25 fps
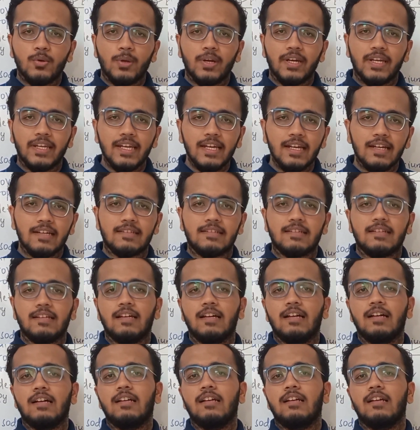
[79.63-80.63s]
react
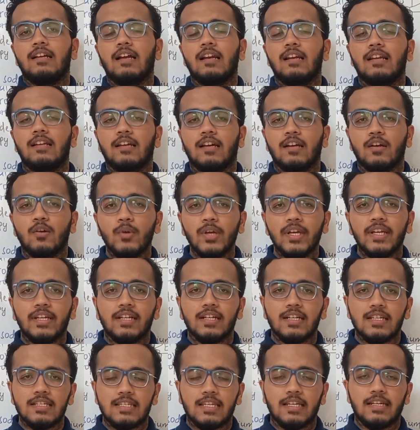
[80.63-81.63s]
an alkanoic
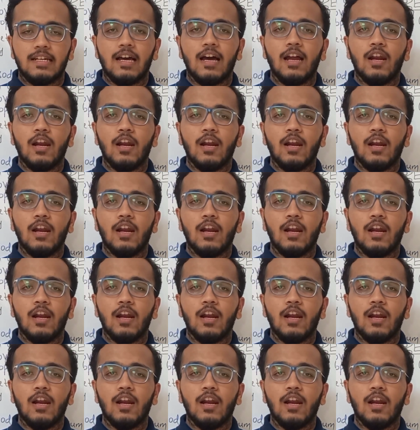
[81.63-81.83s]
acid,